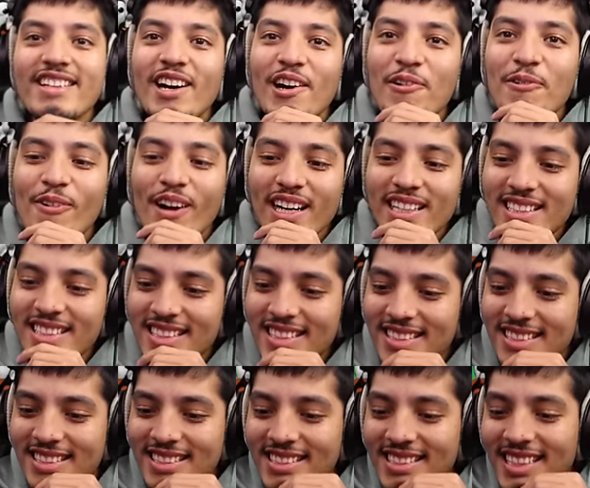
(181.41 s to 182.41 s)
Yo, why did
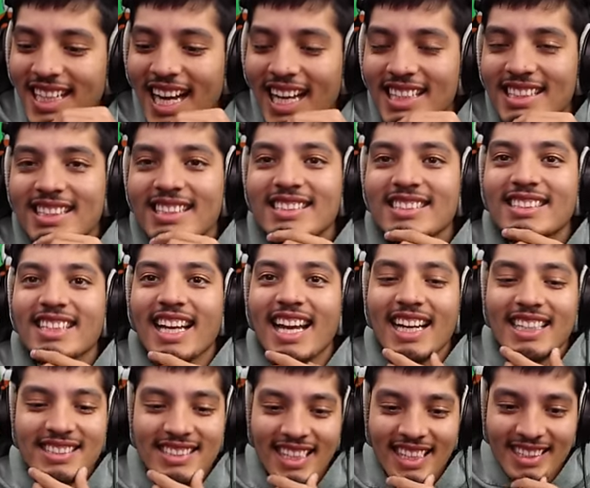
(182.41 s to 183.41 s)
he snatch his
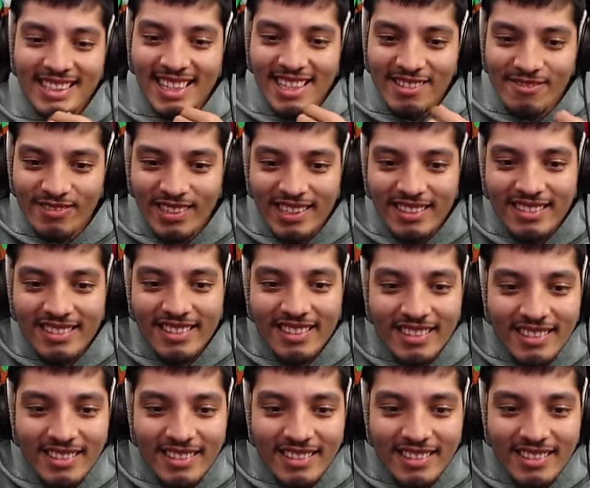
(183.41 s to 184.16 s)
legs like that, bro?